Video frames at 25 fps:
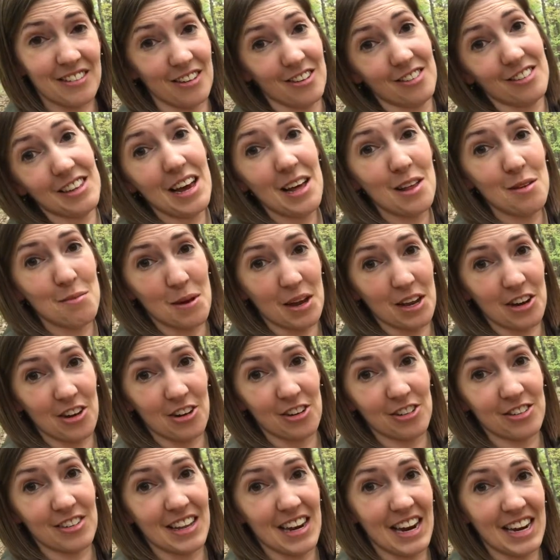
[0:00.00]
the
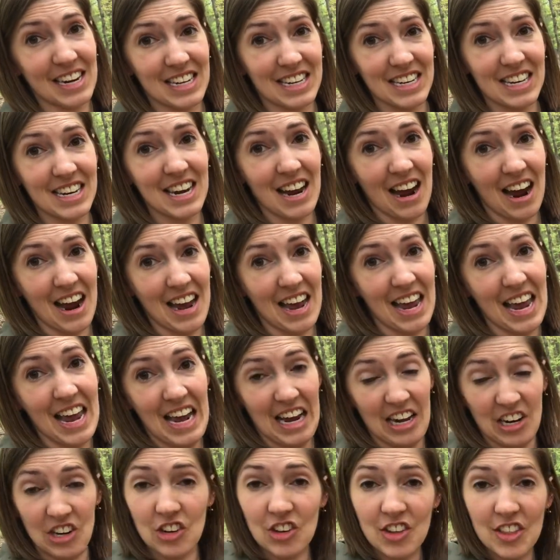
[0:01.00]
salamanders that I did not
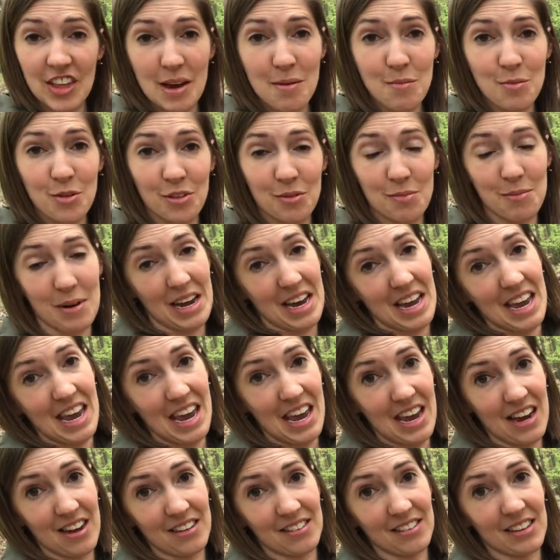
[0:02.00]
handle them with my
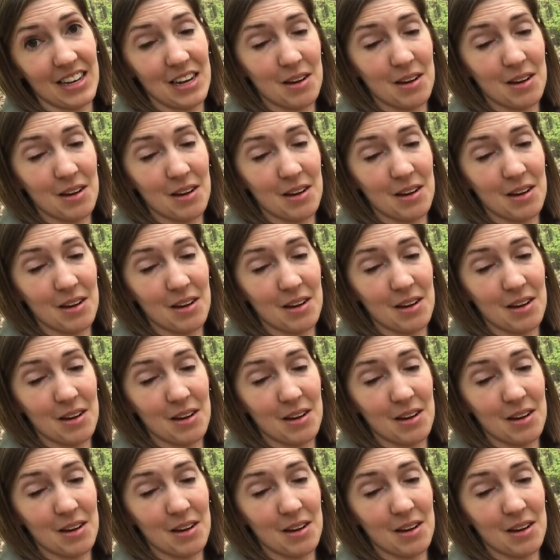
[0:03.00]
hands.